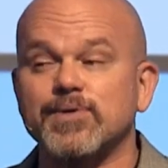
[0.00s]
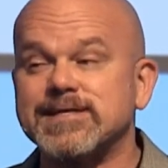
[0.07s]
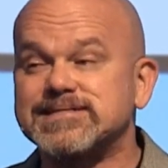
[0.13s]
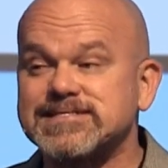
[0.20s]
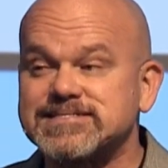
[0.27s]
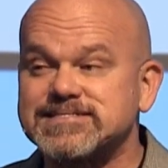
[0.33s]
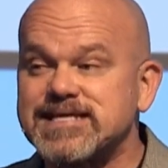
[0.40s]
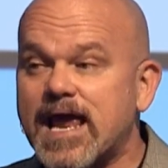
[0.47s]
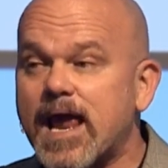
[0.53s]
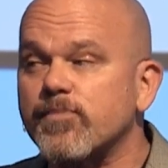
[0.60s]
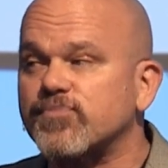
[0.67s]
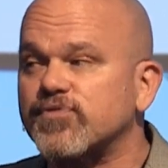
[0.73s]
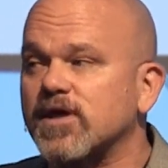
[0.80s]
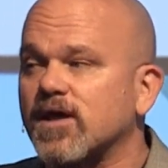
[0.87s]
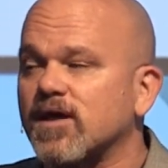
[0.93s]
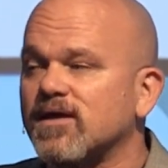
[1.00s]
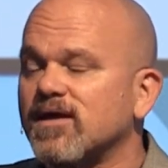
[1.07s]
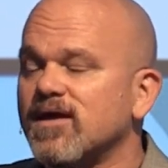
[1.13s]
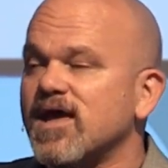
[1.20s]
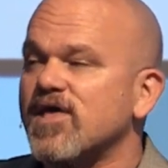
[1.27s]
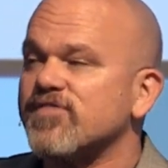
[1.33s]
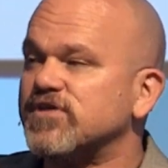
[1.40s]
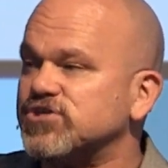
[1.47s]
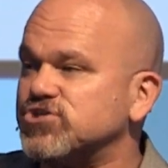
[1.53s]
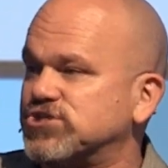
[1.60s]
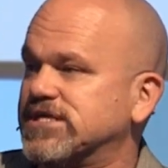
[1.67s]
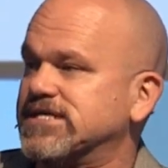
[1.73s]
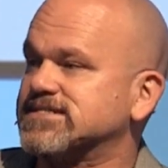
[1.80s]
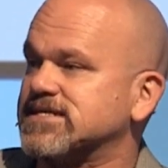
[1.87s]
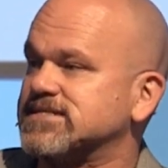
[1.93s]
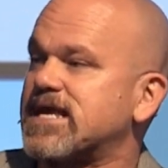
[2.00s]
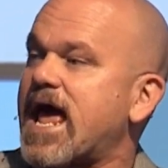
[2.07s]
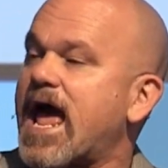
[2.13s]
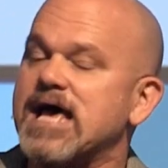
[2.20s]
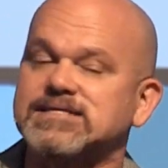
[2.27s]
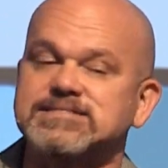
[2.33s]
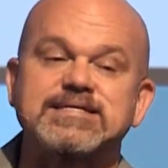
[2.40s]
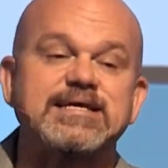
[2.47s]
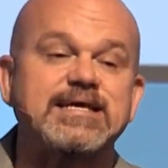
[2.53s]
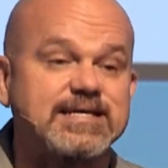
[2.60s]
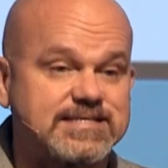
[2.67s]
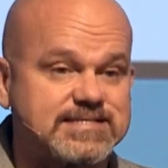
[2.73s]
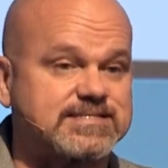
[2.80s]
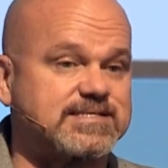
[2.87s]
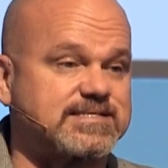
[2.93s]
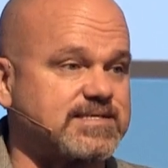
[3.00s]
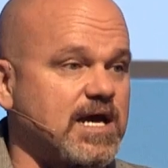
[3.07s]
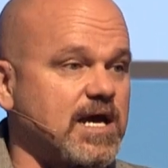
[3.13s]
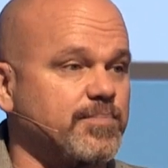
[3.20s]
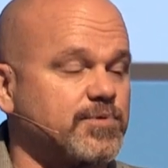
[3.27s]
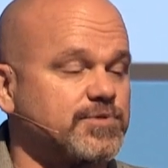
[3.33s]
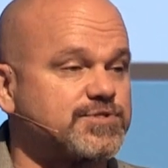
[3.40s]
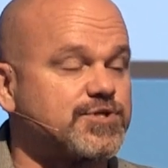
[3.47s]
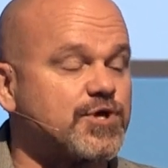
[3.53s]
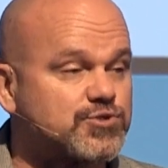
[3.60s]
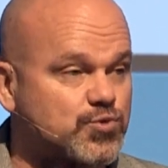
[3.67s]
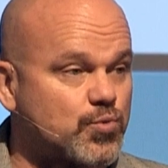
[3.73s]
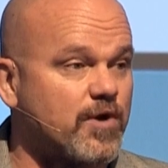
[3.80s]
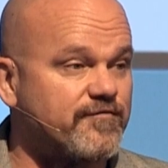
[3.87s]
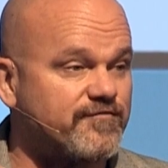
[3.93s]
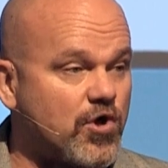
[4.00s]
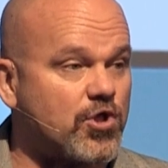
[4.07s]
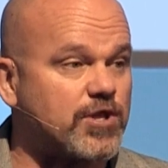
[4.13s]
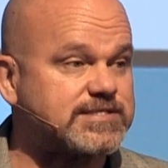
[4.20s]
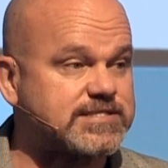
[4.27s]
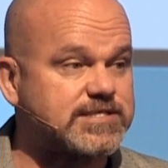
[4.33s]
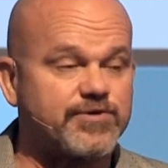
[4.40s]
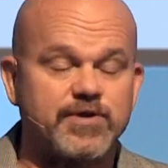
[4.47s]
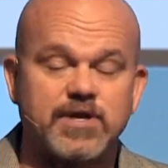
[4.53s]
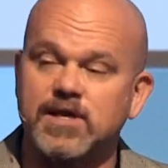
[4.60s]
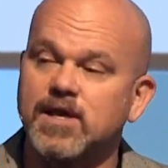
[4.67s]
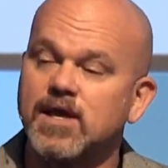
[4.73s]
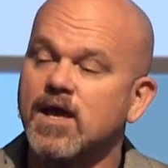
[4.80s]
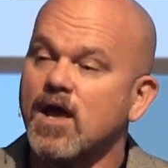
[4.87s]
It's the same thing that Jesus asked his disciples, those who were volunteering